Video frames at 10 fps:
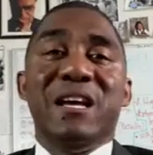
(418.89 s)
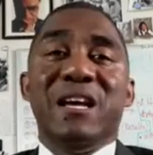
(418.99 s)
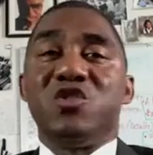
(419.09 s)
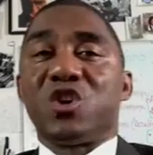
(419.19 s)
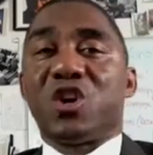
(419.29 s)

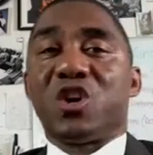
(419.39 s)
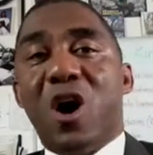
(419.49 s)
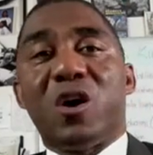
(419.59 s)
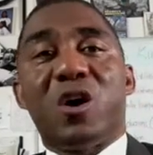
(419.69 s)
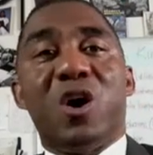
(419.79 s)
in
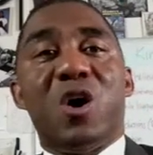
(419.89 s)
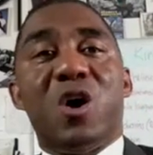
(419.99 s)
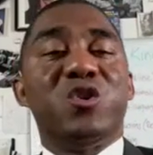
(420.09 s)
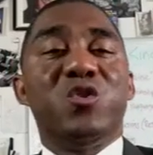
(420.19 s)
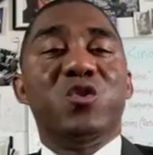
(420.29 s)

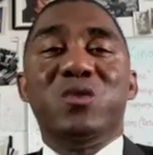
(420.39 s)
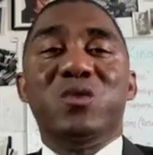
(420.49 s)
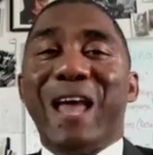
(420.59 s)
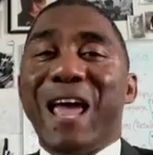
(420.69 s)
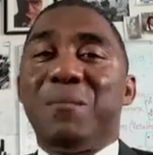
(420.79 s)
Chicago, you
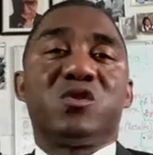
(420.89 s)
name it.